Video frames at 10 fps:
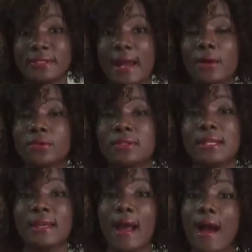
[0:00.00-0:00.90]
down to
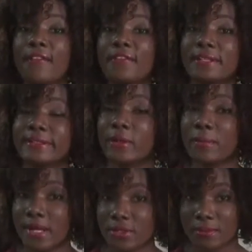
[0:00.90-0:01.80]
take our vertical
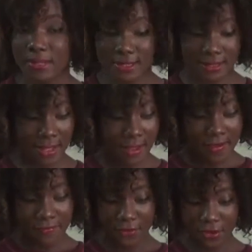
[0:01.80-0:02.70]
measurements.
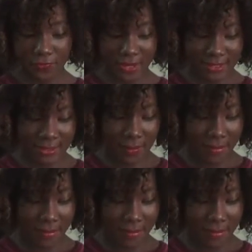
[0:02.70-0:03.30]
For your vertical